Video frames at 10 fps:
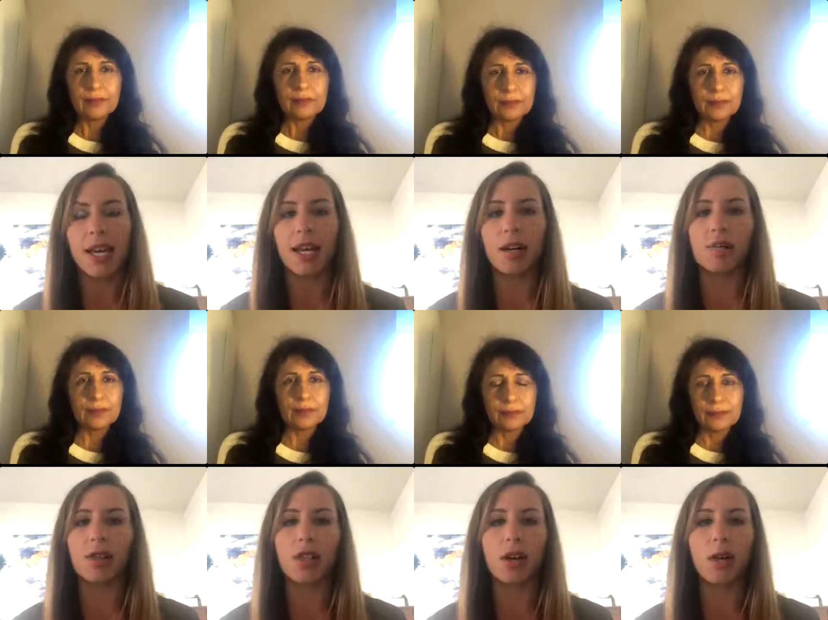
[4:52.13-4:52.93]
Speaker 1: Um,
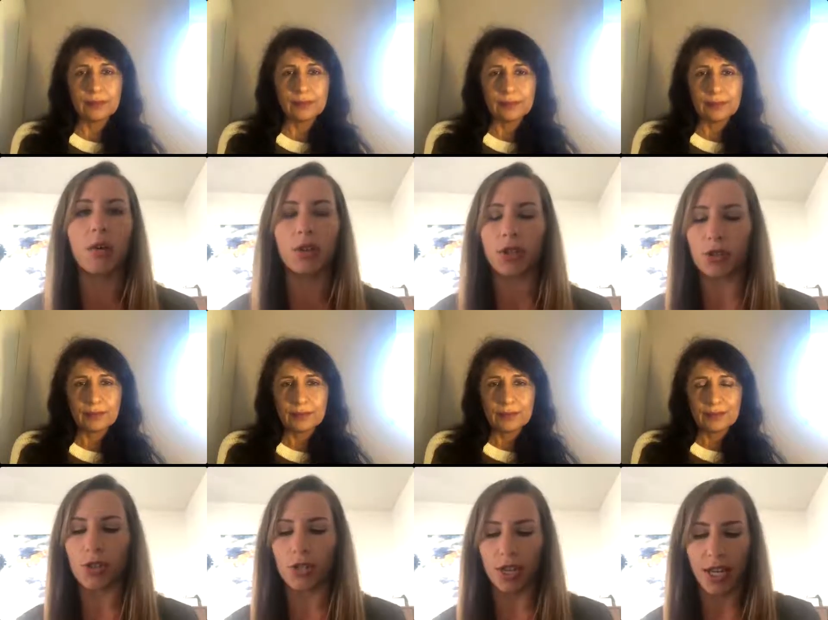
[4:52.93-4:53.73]
so
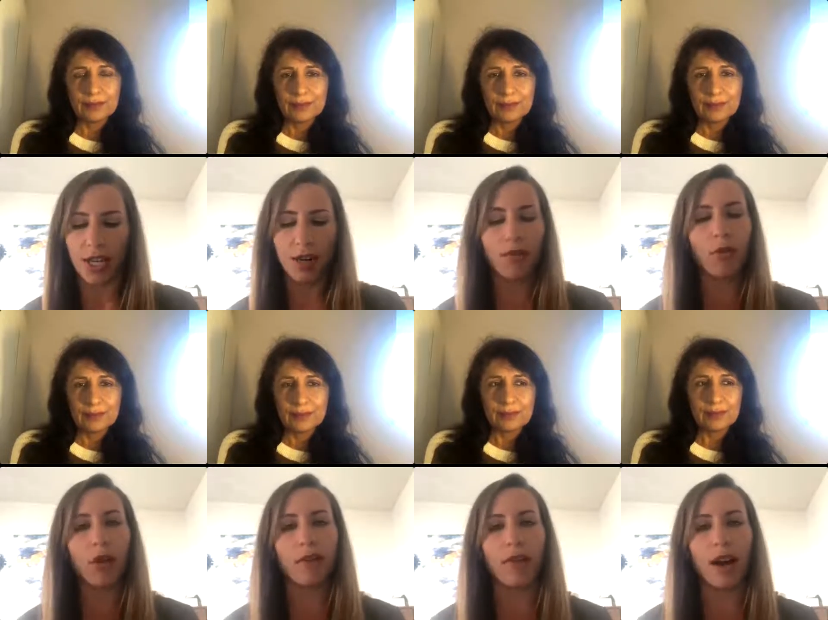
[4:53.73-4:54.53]
usually checking out
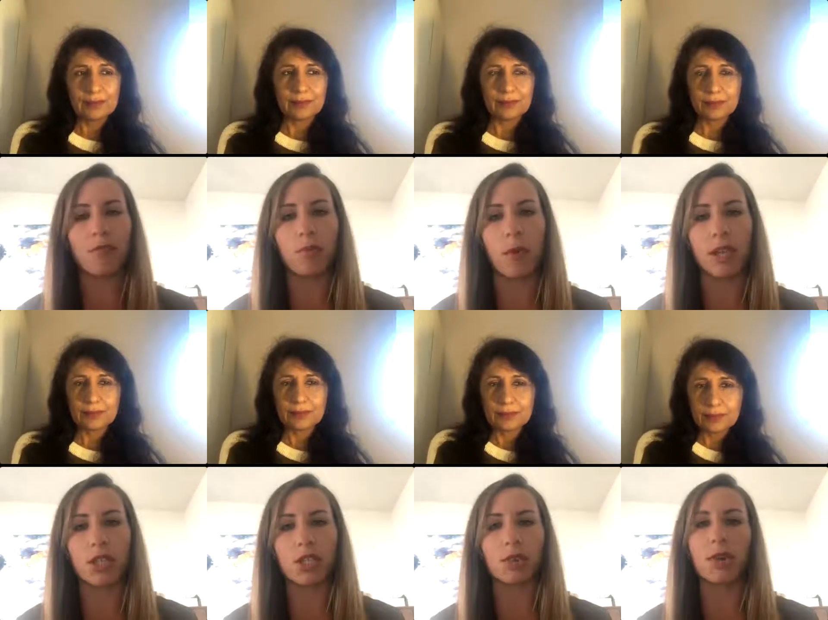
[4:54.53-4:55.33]
four or five
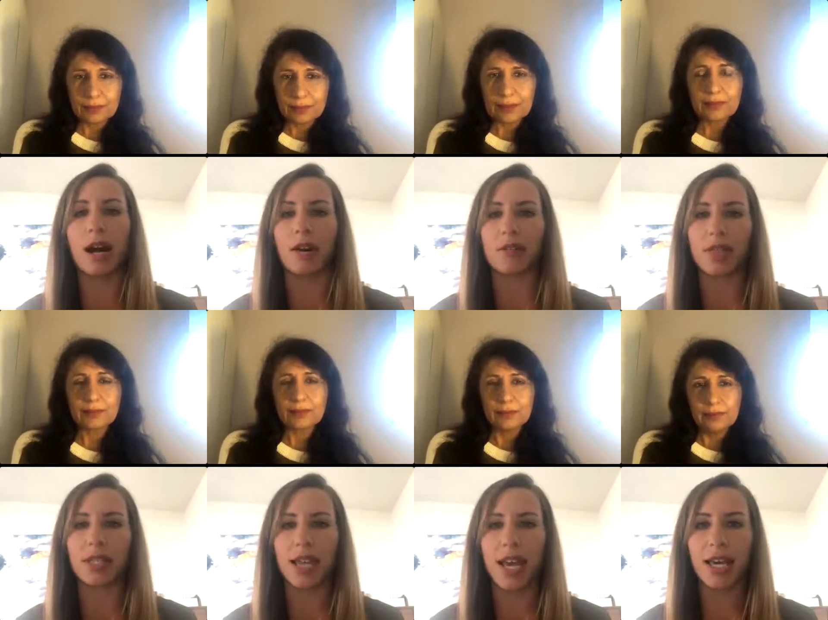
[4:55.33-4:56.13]
points throughout
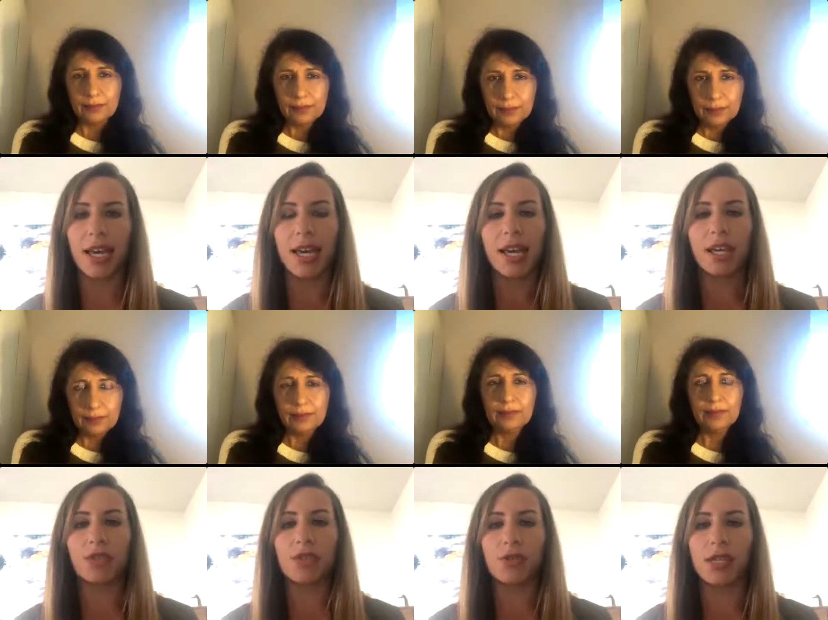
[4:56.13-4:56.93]
the day
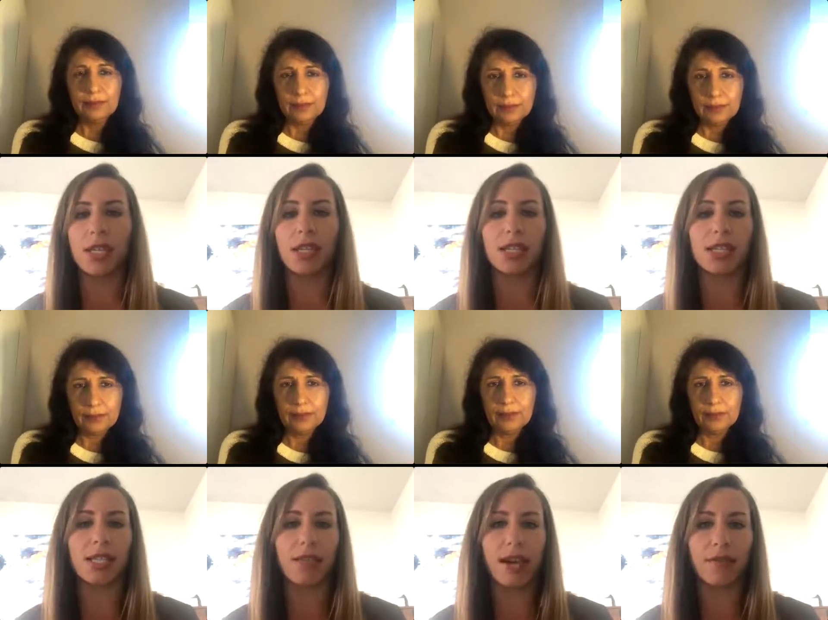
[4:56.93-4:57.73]
and using
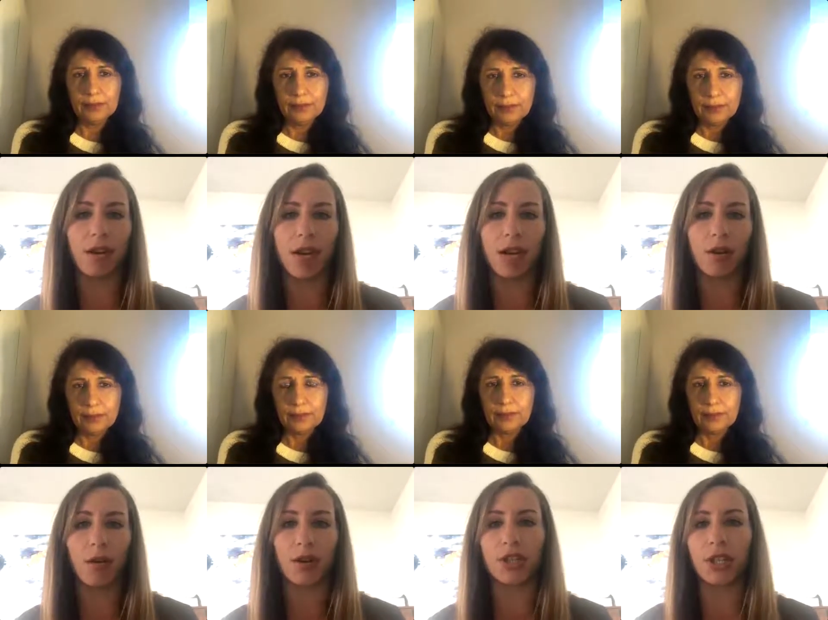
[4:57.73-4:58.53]
saliva
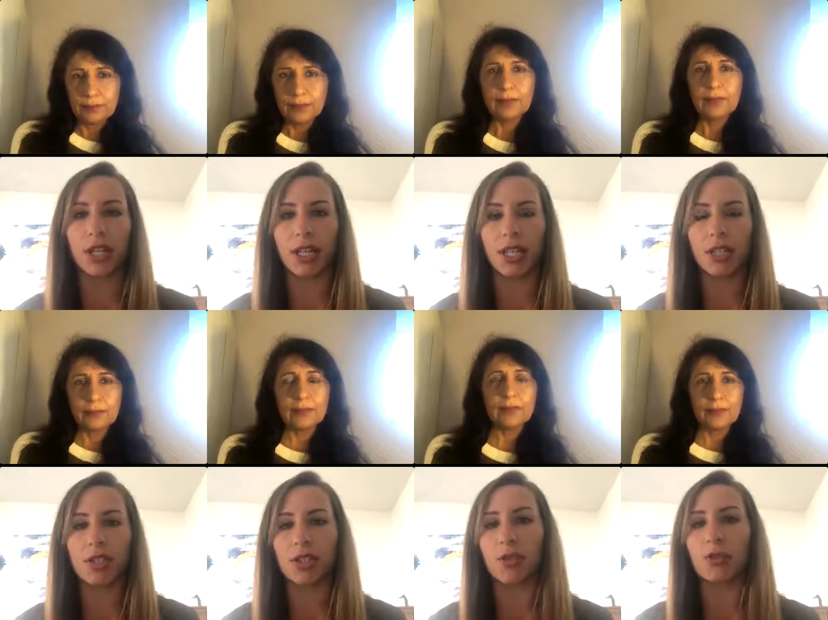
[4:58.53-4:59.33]
or
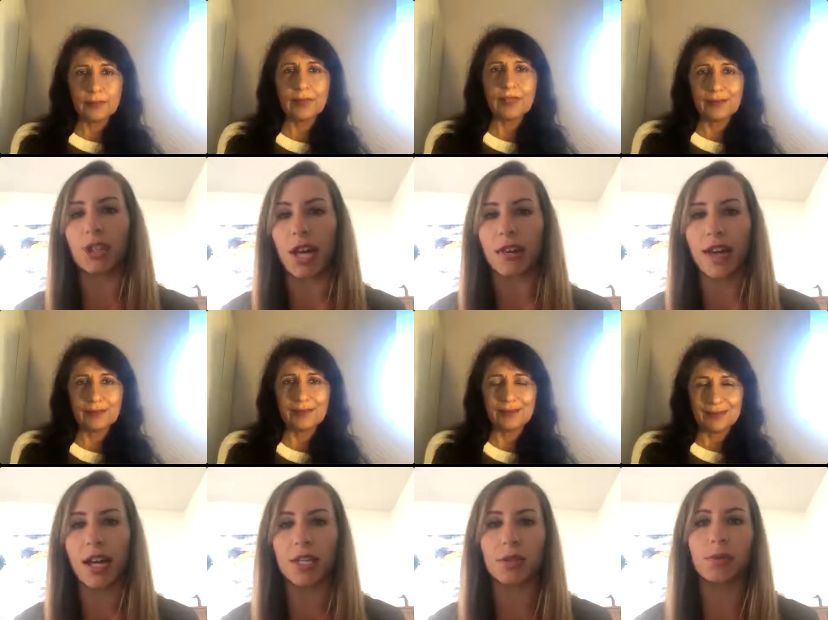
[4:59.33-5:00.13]
urine to check
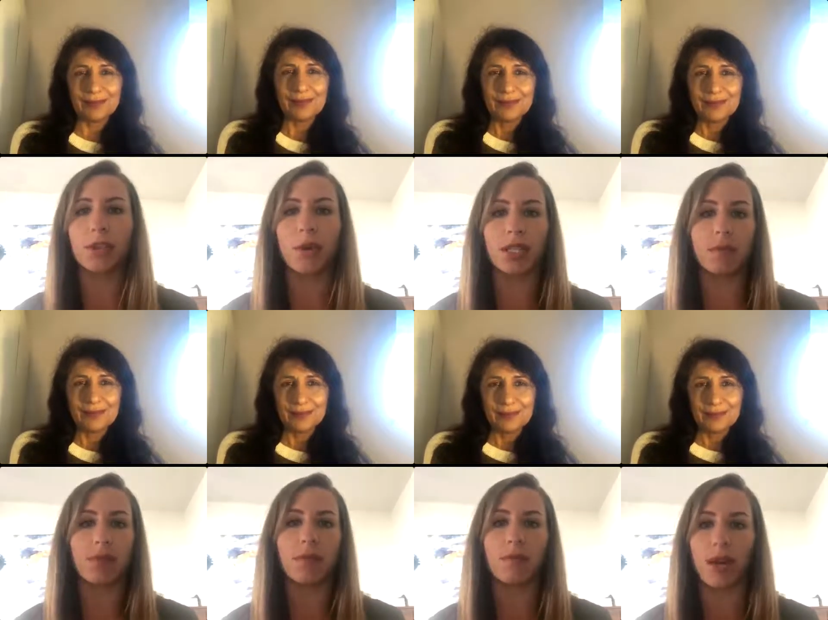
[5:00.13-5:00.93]
that is really going to
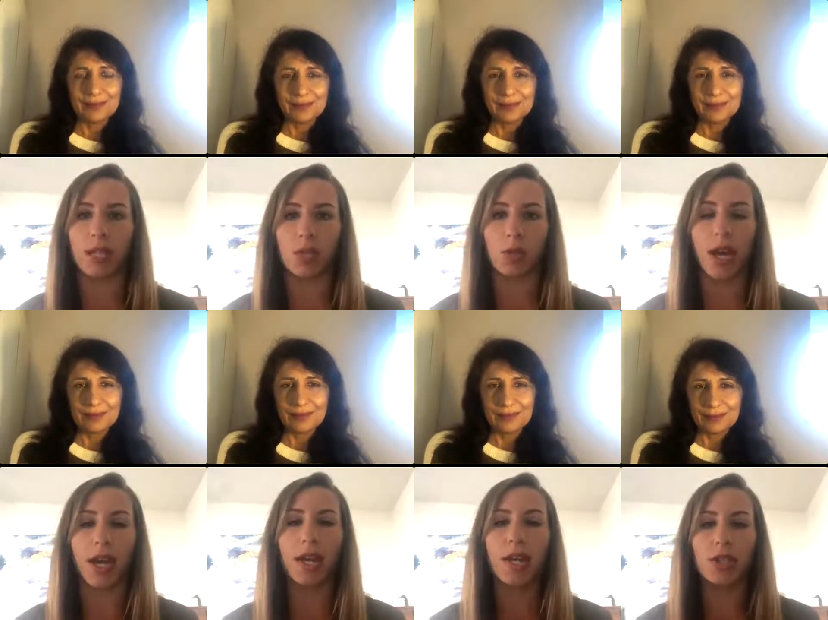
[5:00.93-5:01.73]
be the best
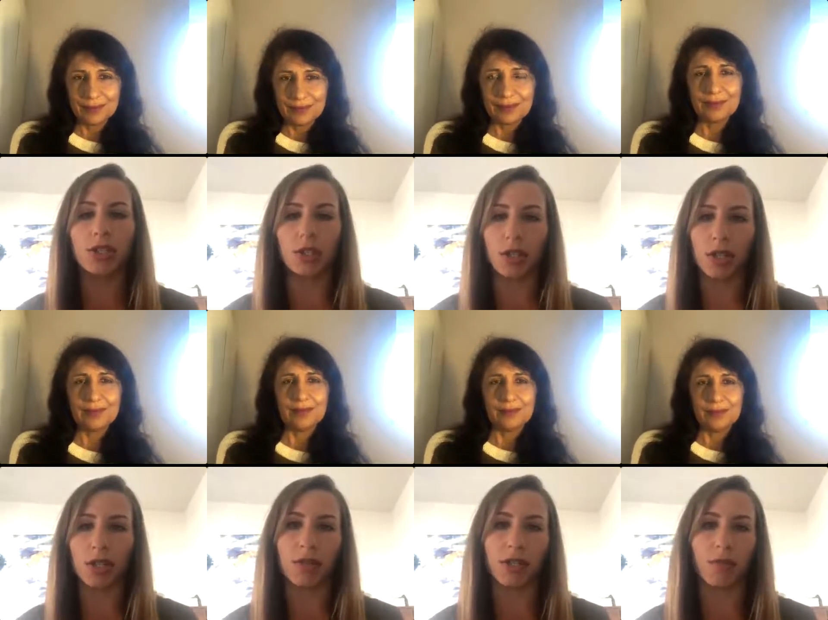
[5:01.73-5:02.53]
way to look
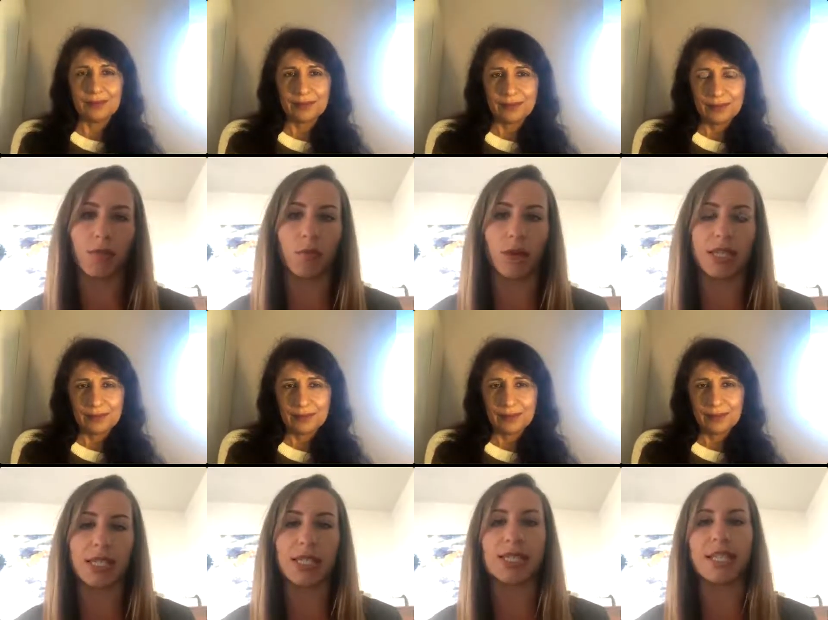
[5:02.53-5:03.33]
at those different
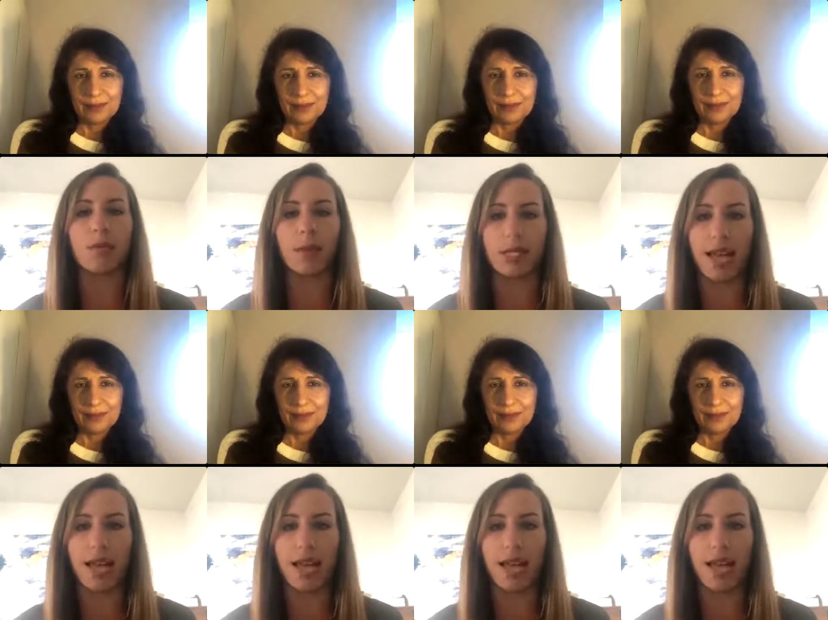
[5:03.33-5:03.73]
points and see what's